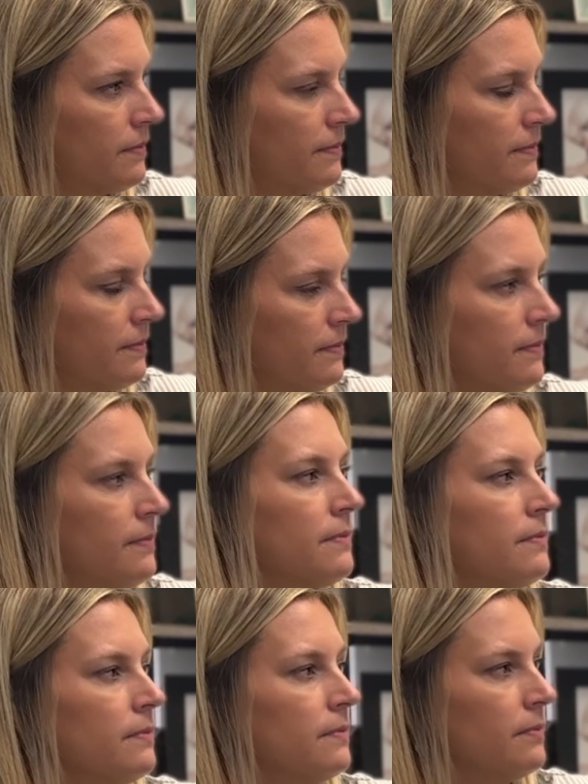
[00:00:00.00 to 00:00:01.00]

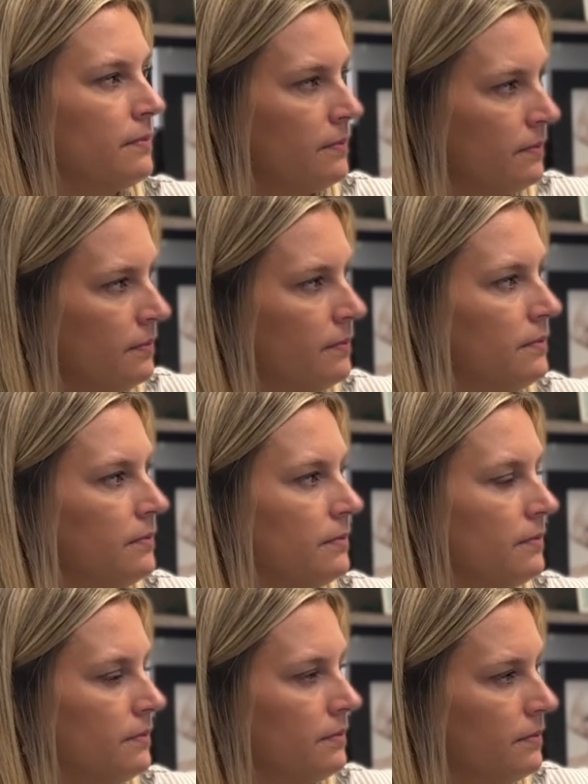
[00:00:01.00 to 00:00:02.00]

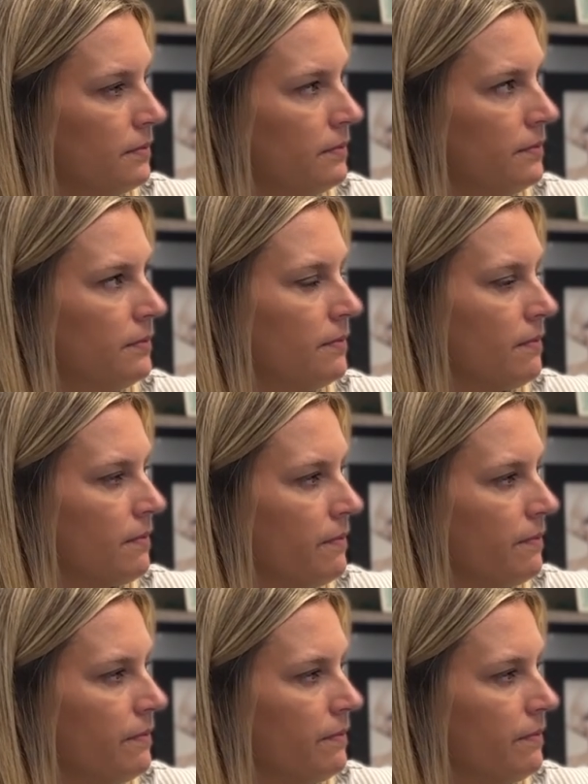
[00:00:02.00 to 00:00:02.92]
This person isn't speaking.